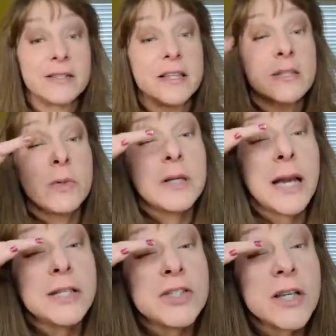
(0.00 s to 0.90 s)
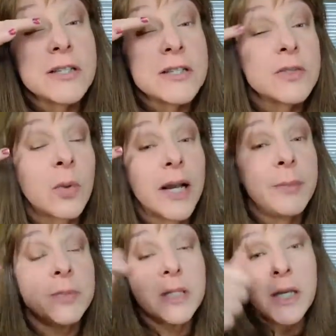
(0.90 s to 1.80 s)
This one, I just
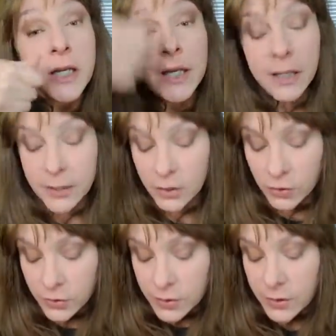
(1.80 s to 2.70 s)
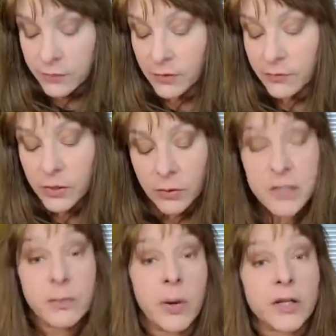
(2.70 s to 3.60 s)
swiped and used a fluffy
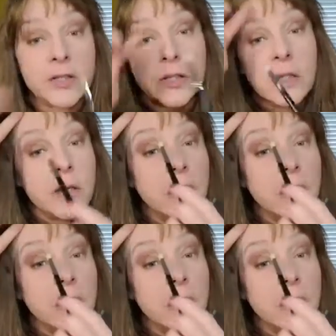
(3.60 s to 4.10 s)
crease brush